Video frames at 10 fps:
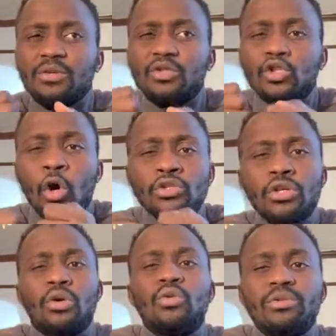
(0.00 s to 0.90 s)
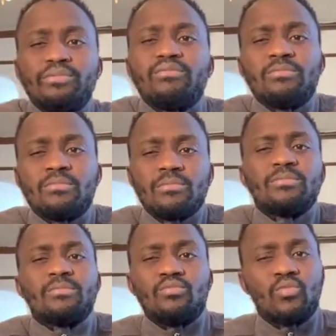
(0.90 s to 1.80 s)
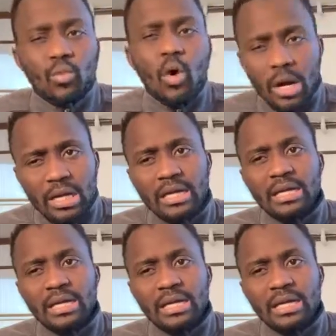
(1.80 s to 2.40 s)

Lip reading: done your own work